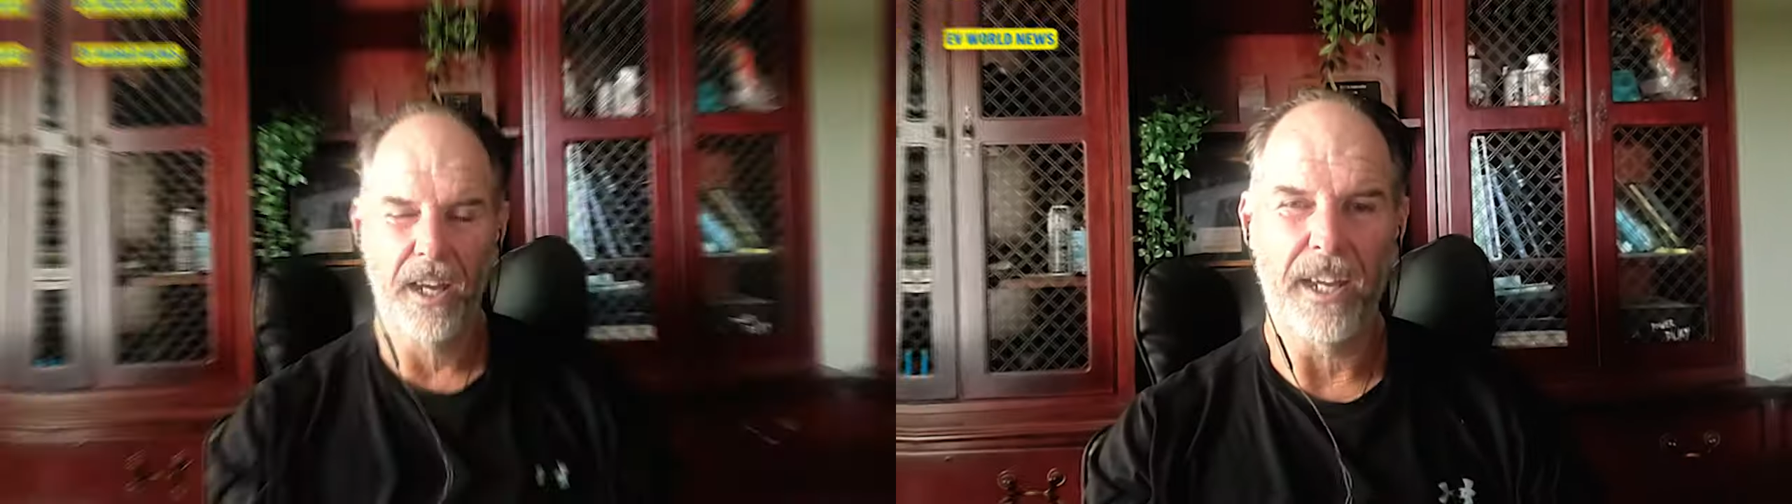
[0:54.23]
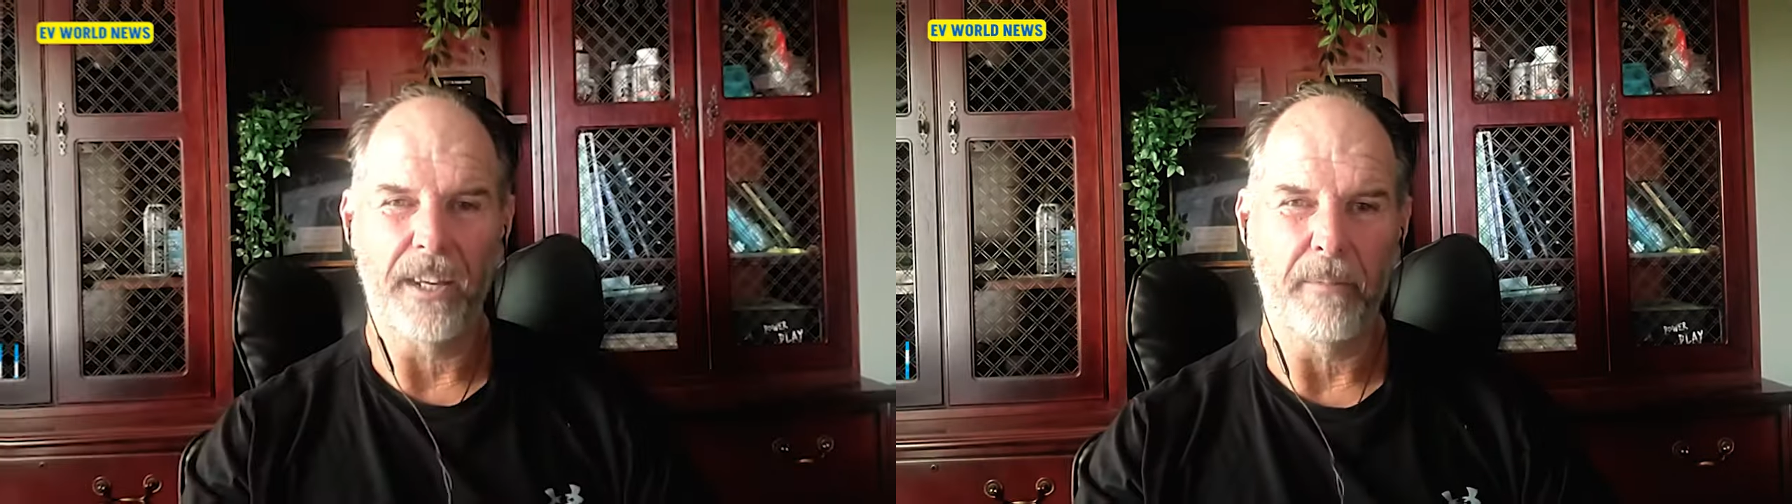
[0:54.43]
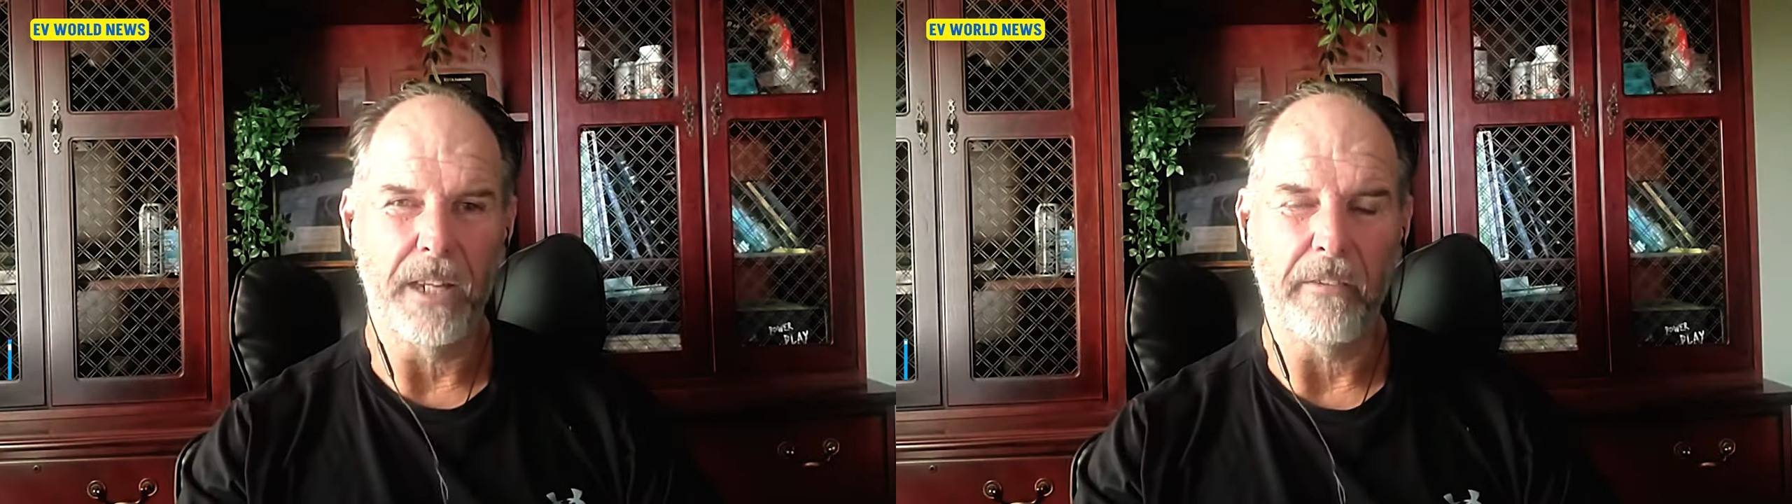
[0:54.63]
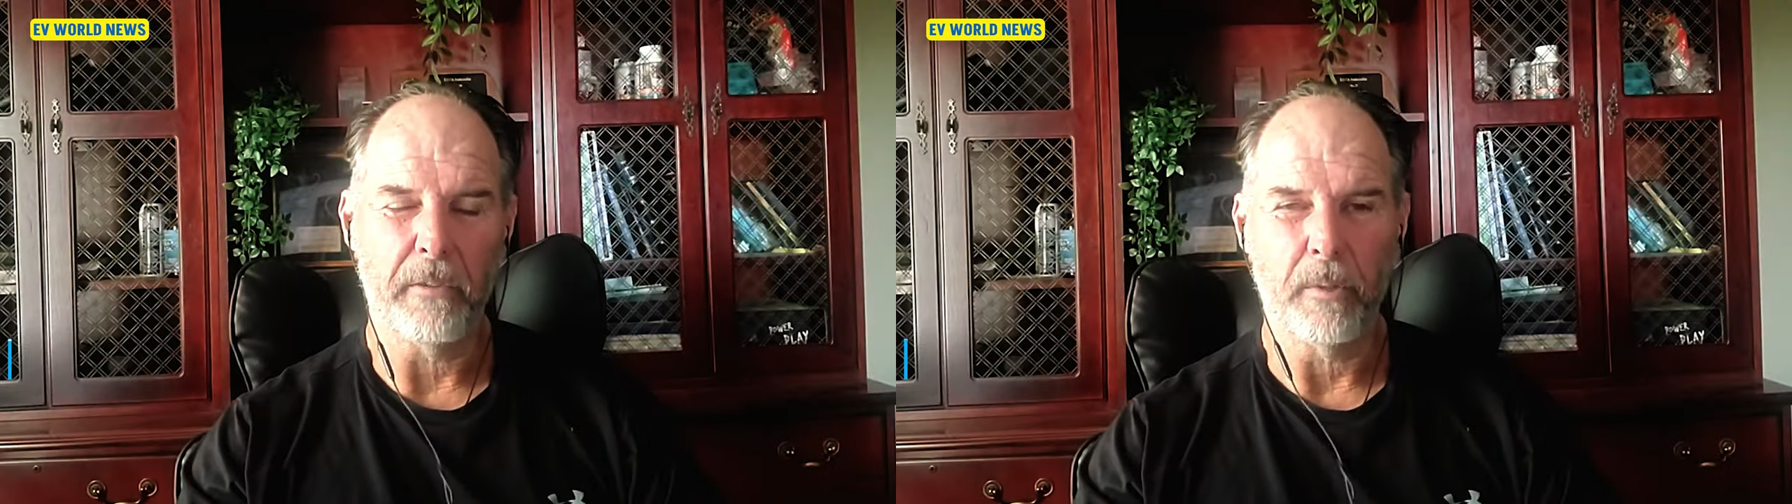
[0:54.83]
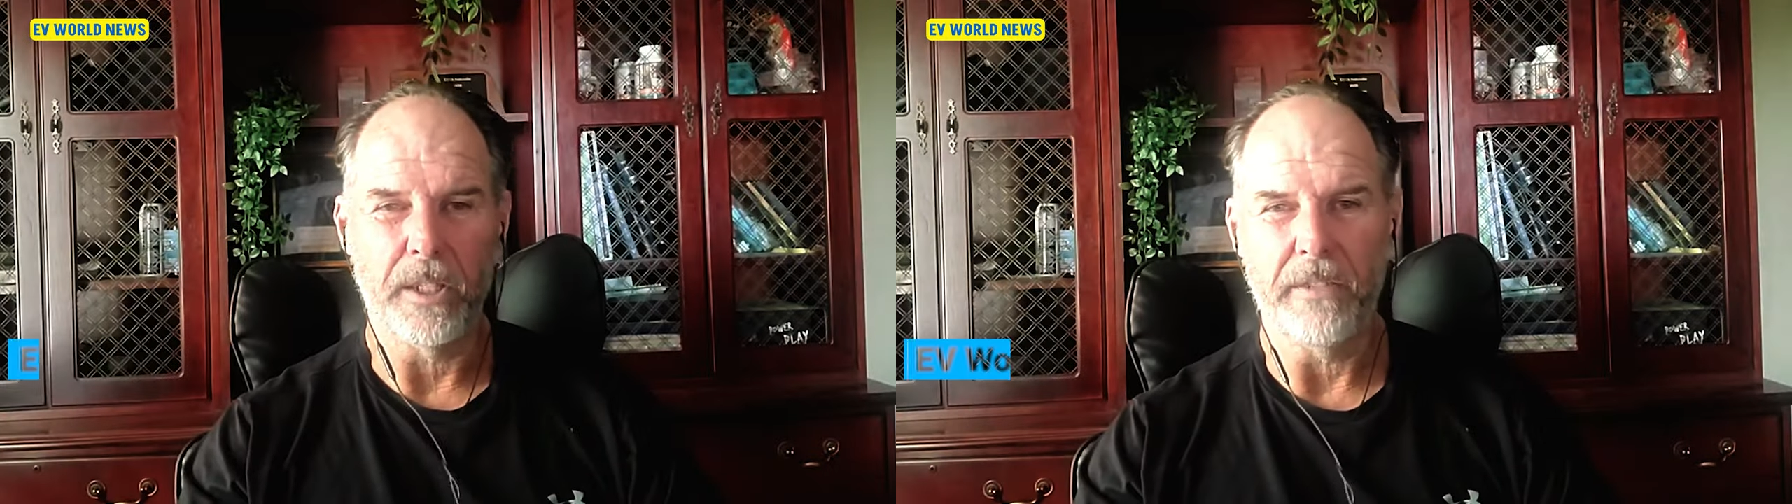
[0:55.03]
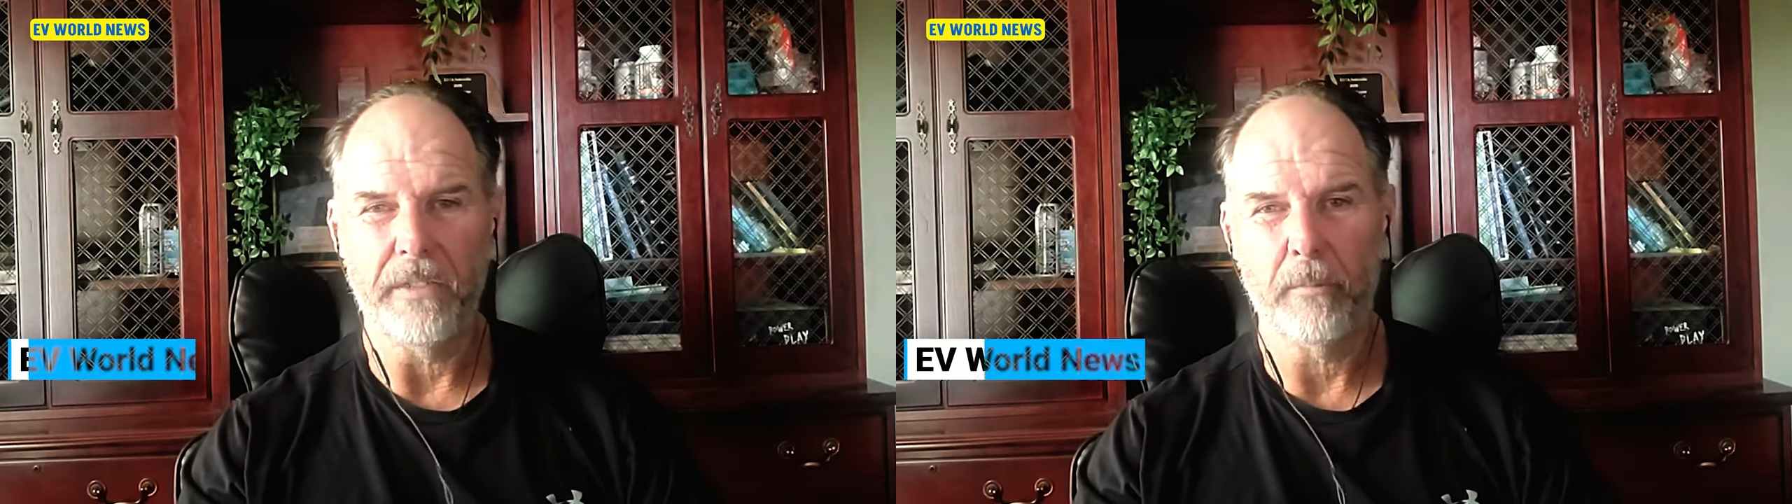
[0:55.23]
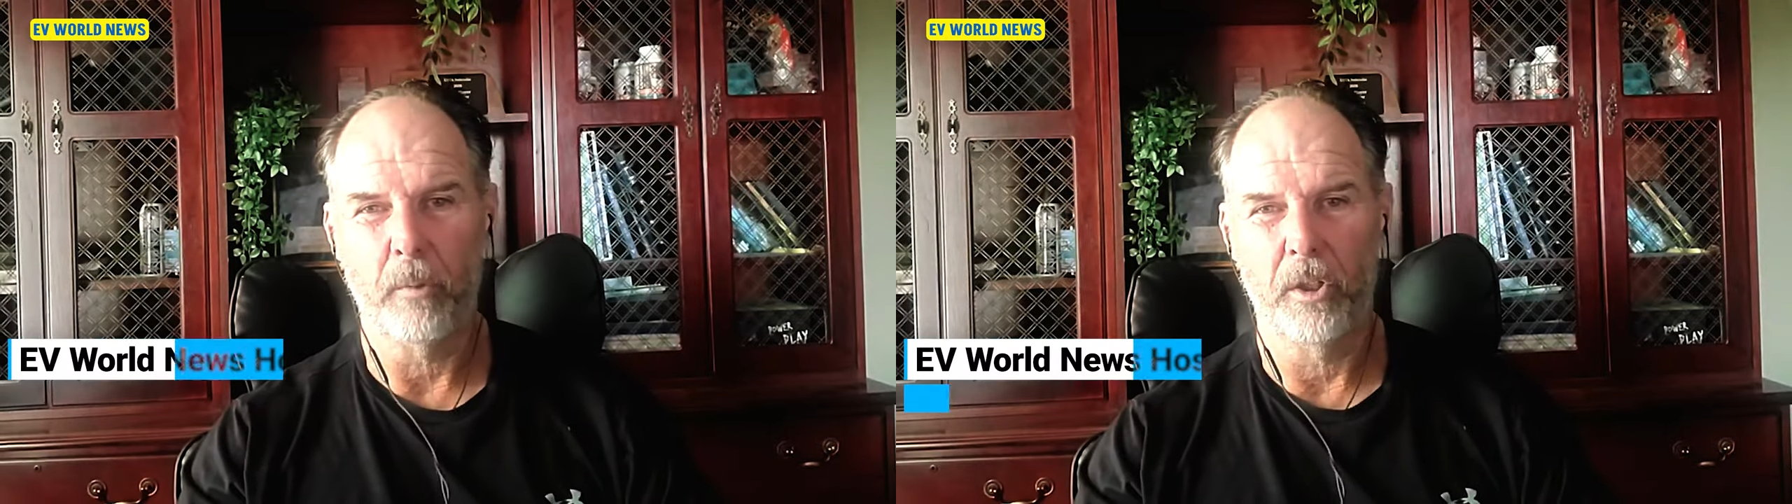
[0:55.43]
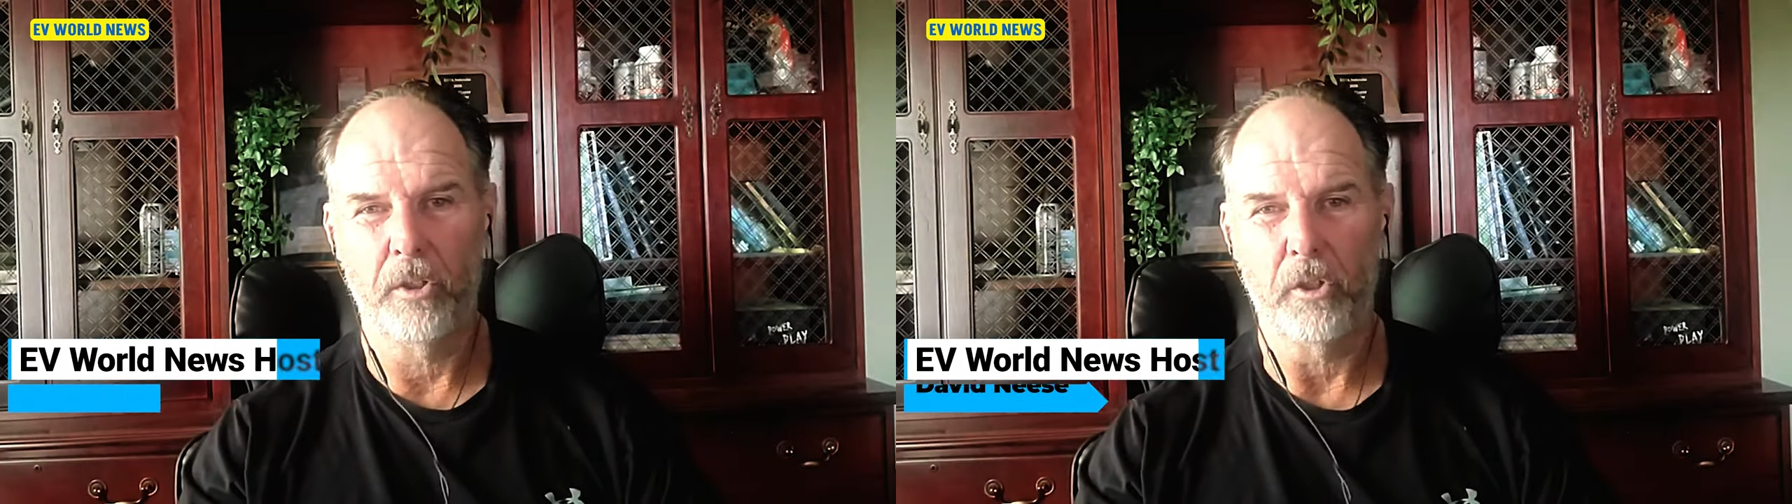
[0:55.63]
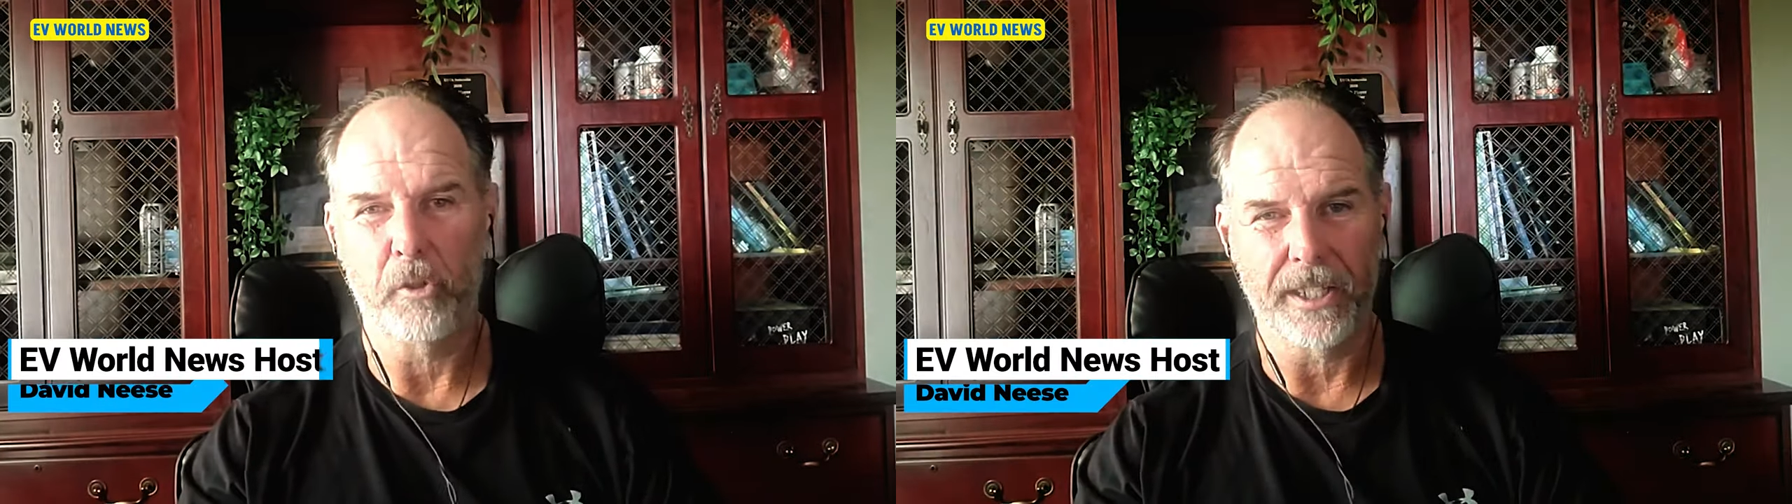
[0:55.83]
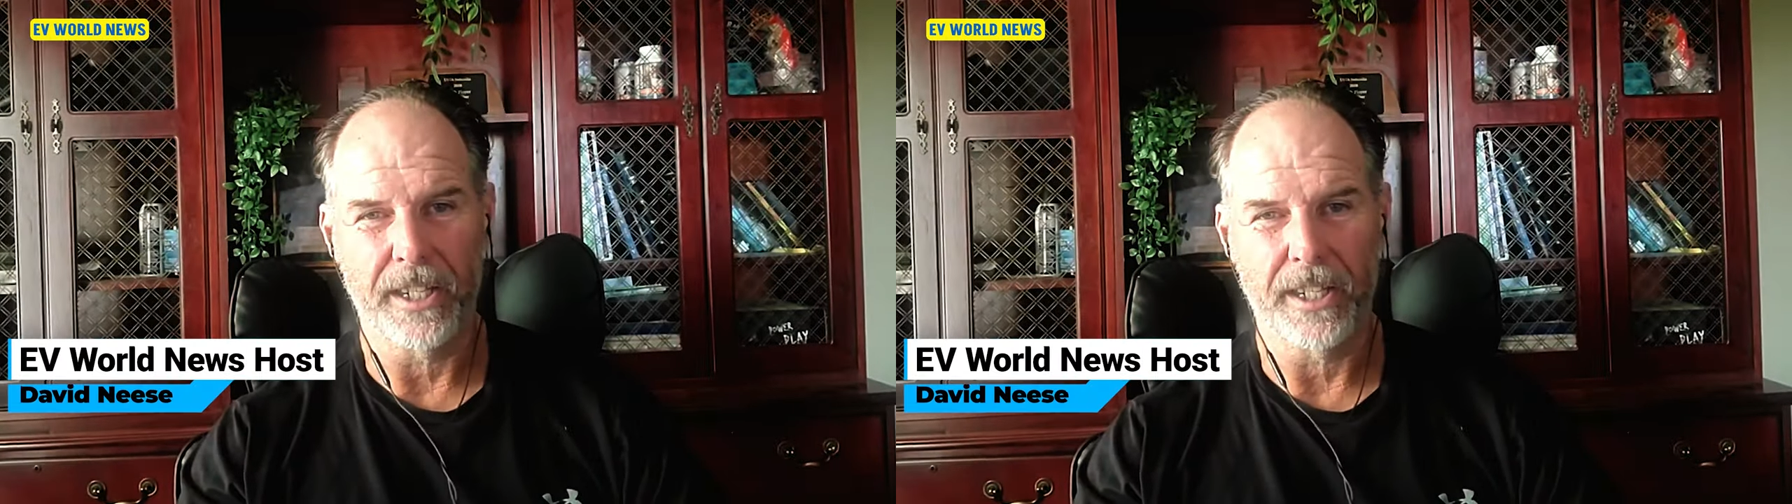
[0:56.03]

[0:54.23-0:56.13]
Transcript: Hi, I'm David with EV World News,